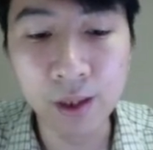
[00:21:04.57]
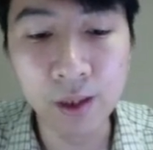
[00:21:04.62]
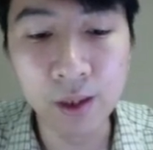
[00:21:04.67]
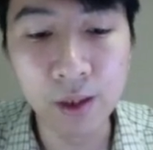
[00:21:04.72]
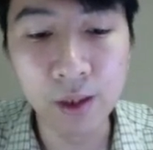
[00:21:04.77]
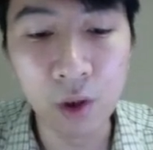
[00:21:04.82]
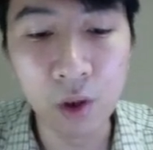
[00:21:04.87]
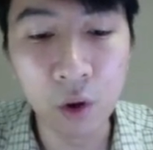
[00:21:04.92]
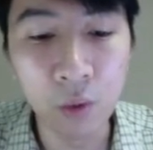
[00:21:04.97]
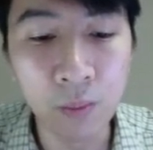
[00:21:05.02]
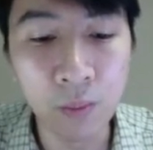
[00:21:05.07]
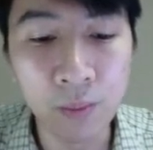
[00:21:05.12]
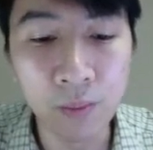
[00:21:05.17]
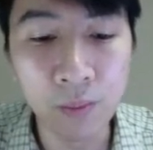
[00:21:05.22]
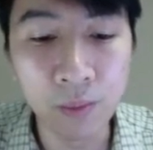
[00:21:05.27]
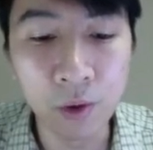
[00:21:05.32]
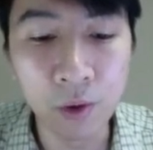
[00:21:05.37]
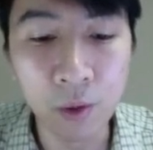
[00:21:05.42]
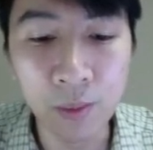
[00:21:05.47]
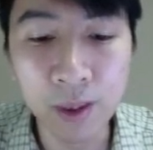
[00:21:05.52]

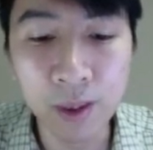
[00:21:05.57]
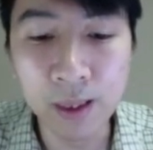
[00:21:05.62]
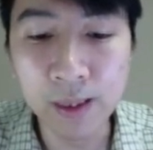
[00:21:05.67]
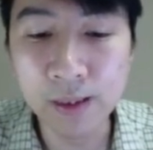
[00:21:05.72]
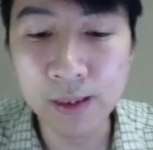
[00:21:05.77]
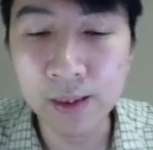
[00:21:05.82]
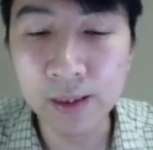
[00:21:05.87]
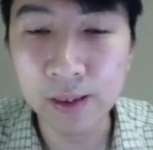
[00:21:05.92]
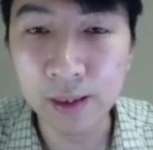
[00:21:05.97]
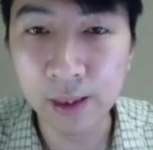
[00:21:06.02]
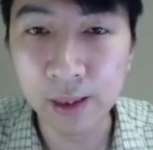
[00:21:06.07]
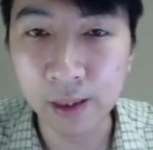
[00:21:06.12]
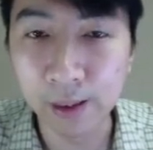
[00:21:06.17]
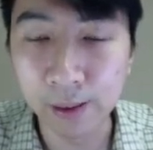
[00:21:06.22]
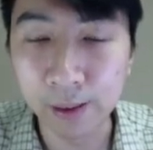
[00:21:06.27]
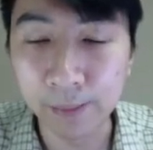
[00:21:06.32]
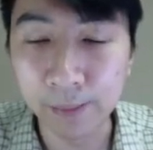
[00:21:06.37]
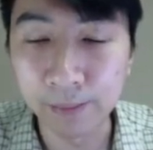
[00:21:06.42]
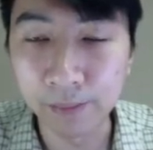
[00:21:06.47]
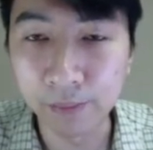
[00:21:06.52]
dominated
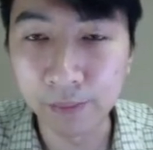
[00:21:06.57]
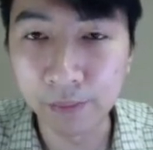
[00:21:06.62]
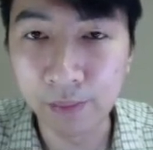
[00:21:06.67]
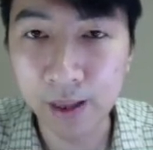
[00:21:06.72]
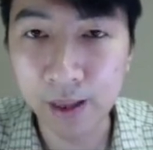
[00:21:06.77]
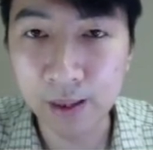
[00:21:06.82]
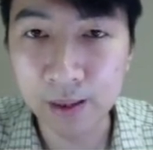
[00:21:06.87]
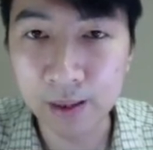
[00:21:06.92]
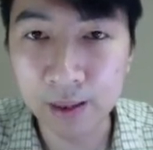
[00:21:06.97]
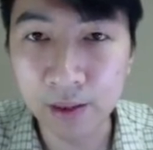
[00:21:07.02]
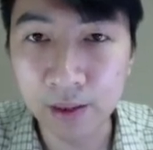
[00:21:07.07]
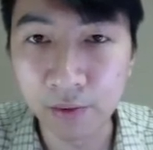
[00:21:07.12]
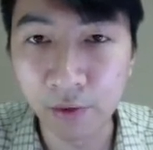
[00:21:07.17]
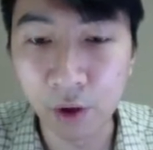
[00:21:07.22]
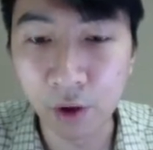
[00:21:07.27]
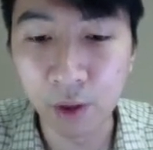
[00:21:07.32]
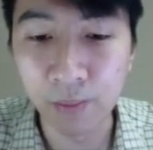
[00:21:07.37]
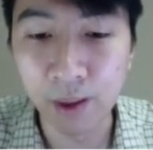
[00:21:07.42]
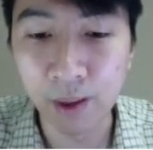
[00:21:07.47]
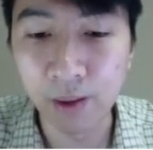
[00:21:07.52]
Palestine
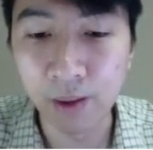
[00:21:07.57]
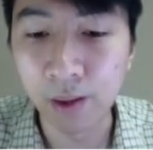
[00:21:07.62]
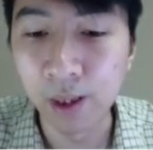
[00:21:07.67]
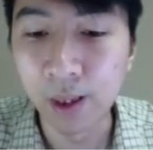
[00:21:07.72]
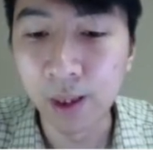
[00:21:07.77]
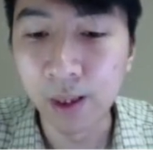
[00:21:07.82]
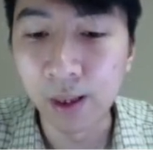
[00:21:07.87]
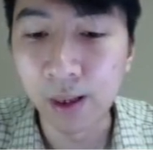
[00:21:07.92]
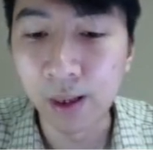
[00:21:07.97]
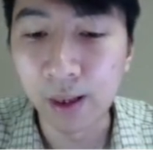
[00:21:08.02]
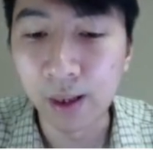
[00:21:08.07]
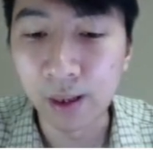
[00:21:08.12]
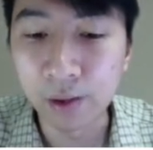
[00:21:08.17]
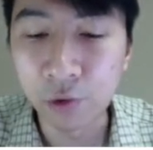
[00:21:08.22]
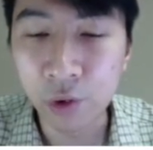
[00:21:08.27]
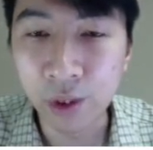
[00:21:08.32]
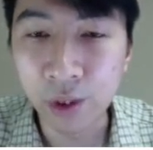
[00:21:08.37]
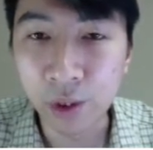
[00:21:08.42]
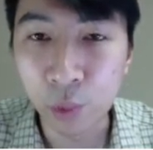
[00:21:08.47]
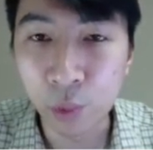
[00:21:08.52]
for about
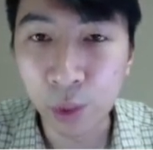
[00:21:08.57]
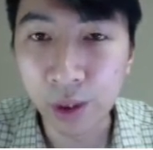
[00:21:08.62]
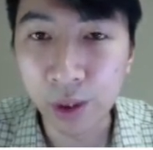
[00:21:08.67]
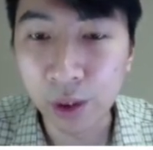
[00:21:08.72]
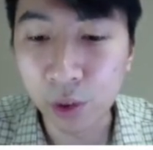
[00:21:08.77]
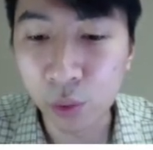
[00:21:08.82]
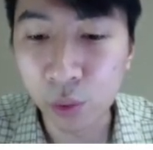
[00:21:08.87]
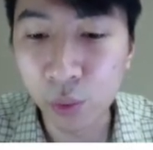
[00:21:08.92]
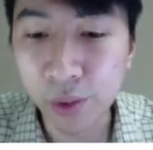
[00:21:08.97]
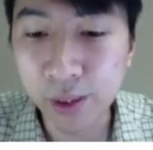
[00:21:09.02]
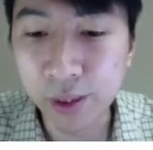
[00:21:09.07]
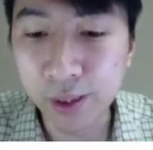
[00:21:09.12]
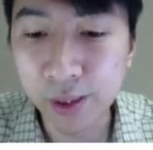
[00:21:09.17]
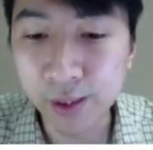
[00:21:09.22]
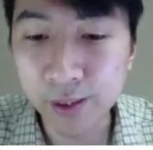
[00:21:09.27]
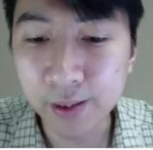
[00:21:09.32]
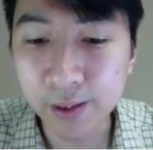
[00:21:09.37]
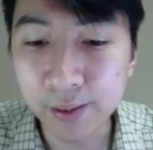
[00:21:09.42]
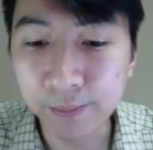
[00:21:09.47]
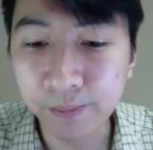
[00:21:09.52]
122
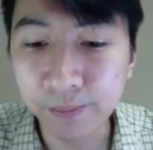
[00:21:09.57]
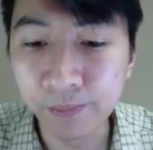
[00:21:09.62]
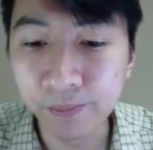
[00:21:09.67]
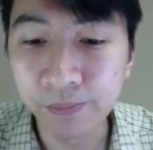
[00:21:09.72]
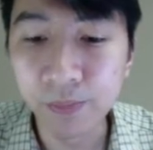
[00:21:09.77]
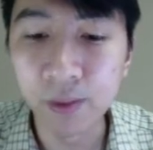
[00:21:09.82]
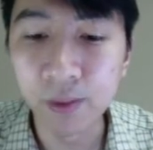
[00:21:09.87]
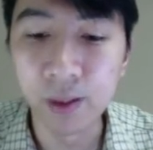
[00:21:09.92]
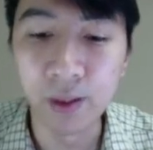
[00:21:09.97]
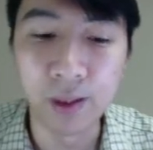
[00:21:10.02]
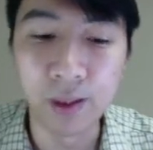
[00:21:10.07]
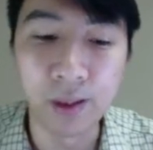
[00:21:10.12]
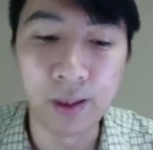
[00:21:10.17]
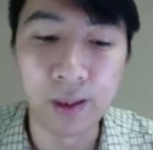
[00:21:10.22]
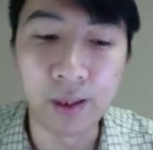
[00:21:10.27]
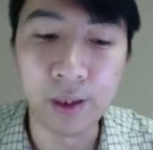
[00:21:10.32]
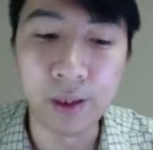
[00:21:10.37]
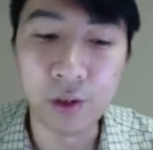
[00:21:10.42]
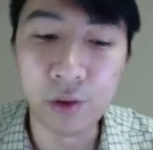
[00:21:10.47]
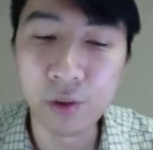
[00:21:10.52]
years,
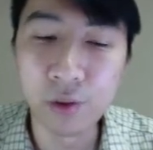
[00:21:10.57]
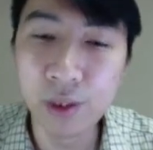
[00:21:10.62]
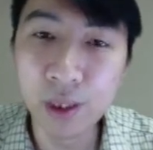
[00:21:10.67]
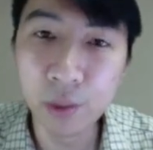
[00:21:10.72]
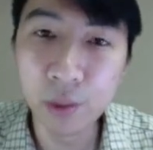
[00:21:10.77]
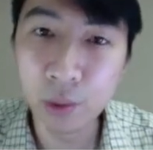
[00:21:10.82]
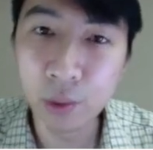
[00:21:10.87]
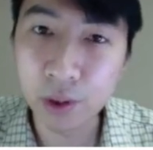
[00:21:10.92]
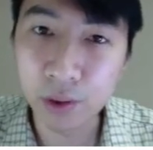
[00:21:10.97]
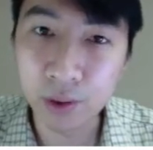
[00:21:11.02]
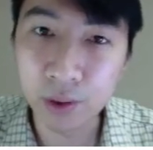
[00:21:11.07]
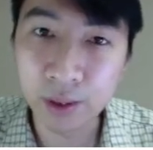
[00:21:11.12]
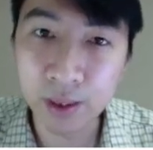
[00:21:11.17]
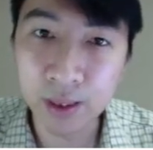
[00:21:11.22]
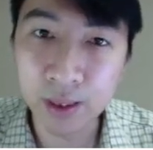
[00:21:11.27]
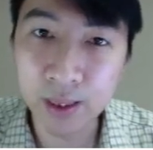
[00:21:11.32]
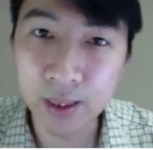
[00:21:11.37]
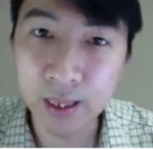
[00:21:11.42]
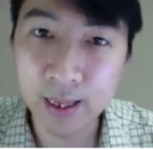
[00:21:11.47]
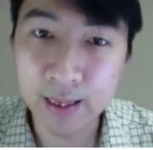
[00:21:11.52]
and Judea was
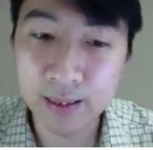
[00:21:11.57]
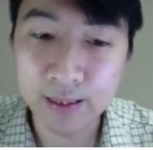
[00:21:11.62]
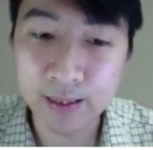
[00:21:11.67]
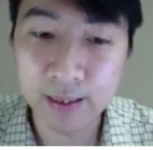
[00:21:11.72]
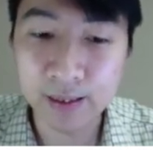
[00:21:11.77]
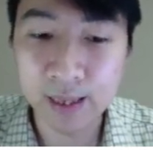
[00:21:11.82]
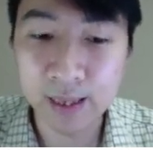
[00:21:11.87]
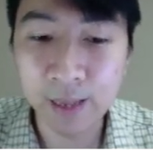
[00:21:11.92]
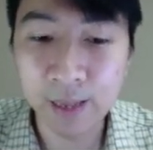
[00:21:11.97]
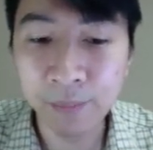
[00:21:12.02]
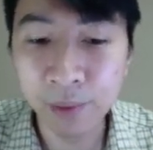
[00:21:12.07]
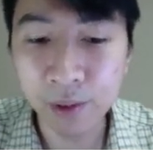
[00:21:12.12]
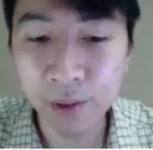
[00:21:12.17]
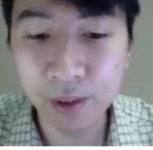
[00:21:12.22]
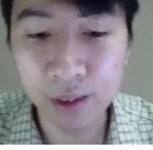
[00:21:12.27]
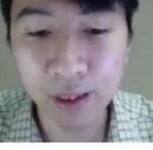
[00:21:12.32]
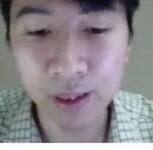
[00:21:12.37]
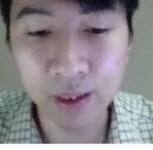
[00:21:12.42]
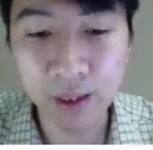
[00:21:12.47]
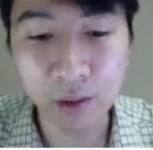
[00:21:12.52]
considered as a temple
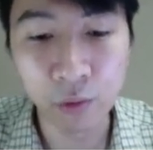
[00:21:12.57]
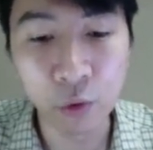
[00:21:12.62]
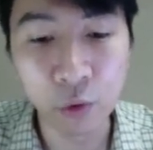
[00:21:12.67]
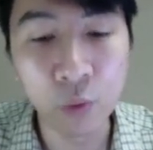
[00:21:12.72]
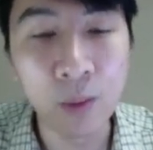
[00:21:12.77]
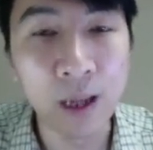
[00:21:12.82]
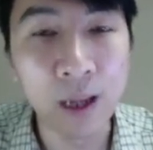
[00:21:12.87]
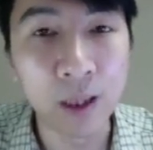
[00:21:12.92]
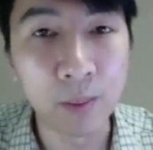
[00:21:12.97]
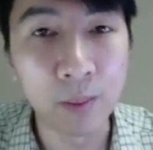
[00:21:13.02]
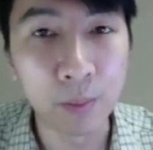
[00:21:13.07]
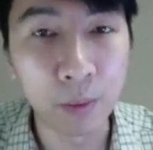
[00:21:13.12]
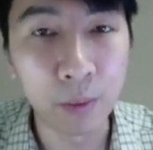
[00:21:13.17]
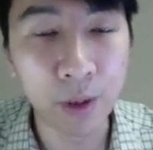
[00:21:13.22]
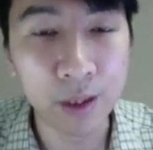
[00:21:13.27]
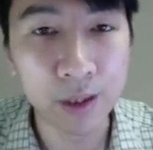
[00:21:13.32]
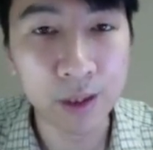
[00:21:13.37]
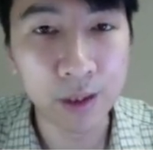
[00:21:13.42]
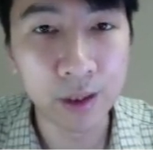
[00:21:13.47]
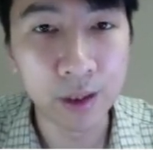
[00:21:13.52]
state ruled by the
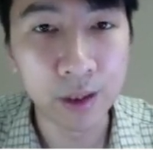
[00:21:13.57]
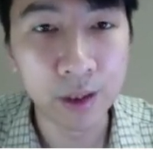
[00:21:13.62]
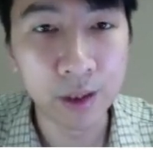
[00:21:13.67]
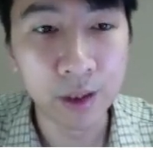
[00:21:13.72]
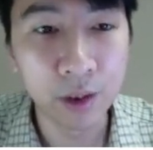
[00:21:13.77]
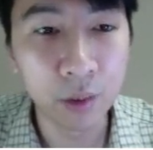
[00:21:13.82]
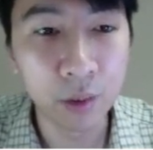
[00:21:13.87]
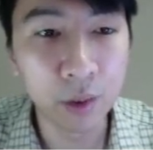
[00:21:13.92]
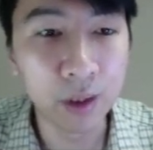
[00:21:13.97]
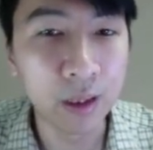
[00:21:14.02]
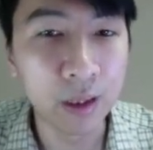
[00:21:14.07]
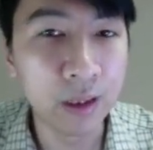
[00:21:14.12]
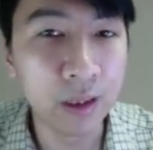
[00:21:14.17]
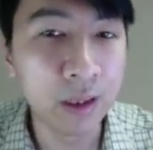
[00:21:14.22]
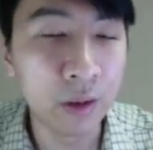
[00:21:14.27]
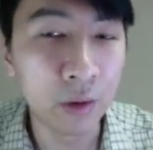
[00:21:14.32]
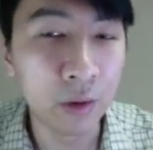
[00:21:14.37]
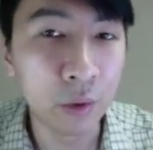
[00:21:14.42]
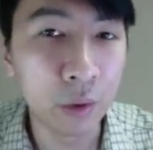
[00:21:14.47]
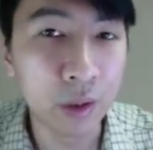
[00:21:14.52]
priests. So what they need
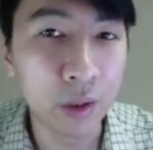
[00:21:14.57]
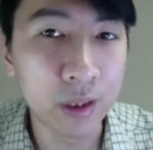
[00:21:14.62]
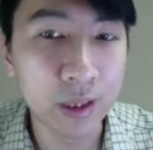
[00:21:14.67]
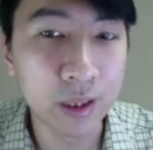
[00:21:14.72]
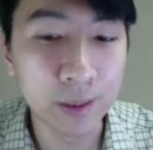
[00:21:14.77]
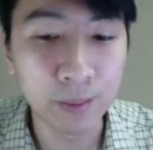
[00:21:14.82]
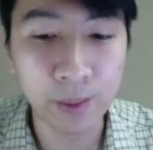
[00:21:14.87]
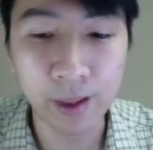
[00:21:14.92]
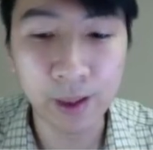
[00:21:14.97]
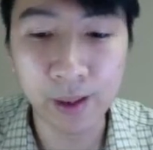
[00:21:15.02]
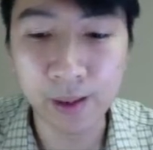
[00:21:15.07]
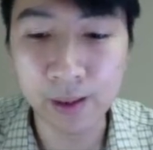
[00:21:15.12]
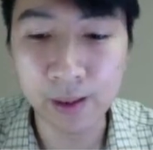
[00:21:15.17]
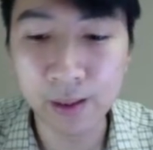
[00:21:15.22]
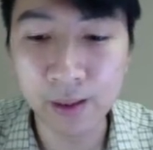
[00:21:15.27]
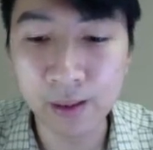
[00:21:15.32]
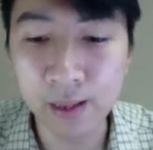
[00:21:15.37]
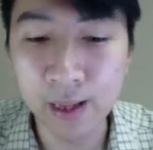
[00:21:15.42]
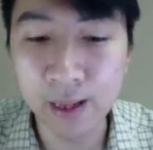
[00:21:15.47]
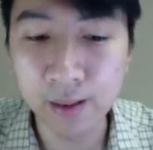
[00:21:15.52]
to do is just pay
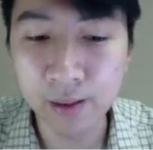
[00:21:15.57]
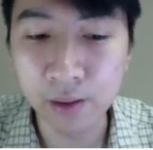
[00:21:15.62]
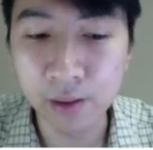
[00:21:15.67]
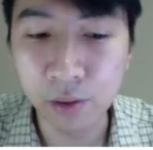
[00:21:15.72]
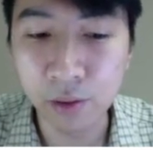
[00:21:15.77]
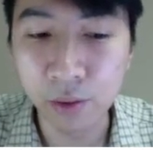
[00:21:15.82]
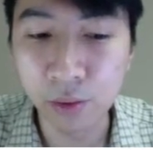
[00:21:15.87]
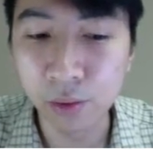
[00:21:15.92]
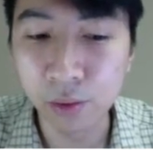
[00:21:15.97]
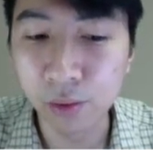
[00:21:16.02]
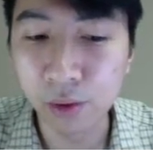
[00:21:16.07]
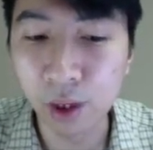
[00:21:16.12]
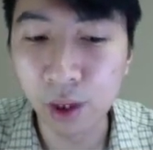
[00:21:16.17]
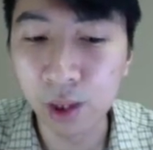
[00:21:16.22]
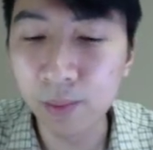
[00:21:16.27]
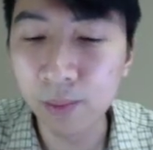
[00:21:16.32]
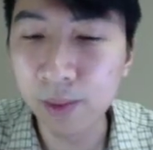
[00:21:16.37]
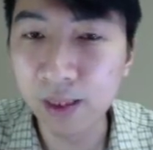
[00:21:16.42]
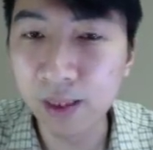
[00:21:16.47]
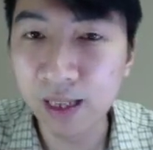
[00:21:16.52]
tax to
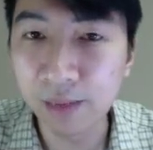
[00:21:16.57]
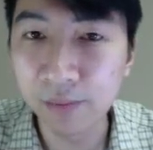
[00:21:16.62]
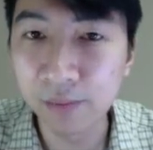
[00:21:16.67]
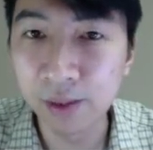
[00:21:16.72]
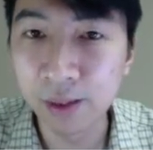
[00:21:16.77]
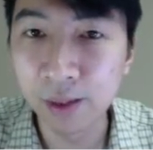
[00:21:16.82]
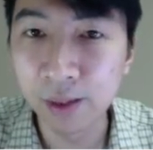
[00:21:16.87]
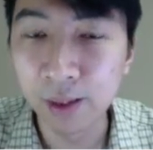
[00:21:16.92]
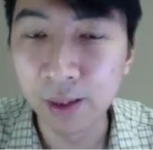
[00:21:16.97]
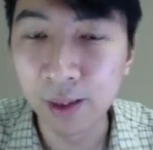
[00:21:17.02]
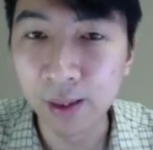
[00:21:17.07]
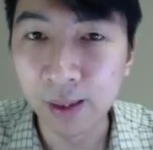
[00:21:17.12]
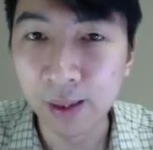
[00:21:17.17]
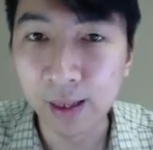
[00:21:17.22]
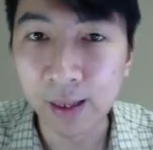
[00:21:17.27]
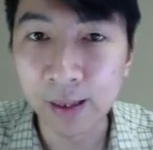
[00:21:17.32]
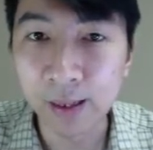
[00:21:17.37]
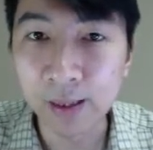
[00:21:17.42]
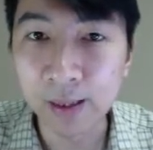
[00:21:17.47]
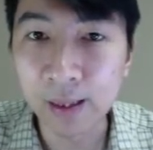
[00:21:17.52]
Ptolemaic governor,
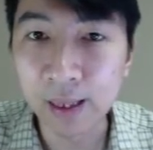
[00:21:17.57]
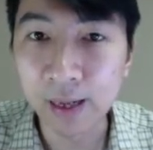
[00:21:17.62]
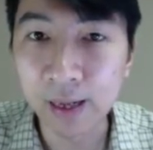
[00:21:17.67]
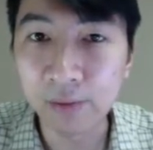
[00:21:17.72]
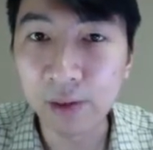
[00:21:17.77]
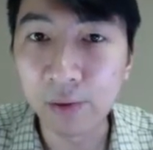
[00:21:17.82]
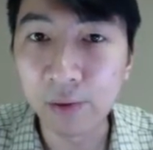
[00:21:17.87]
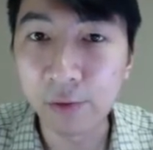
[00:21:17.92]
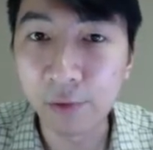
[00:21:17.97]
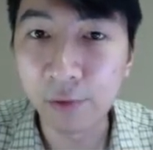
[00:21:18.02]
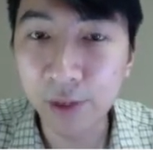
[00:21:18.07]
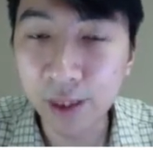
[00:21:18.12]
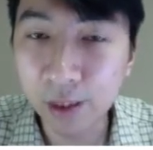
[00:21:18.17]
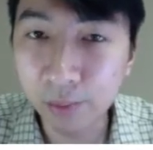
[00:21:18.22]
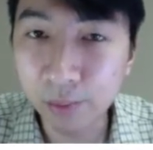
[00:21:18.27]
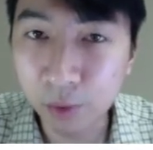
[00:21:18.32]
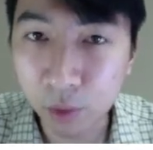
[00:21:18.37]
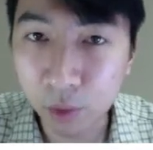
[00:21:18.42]
and they have their freedom to